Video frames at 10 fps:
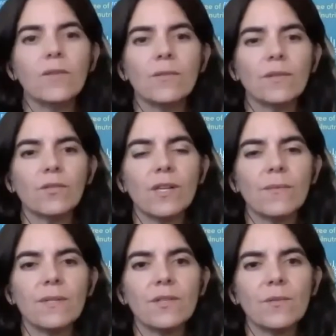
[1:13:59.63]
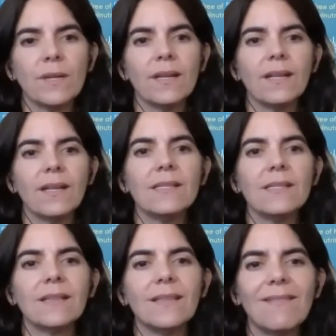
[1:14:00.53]
you very much brina
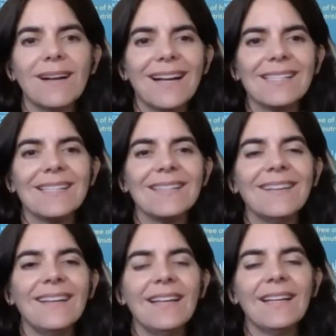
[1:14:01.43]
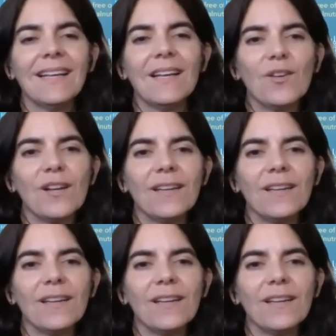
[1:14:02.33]
it's in,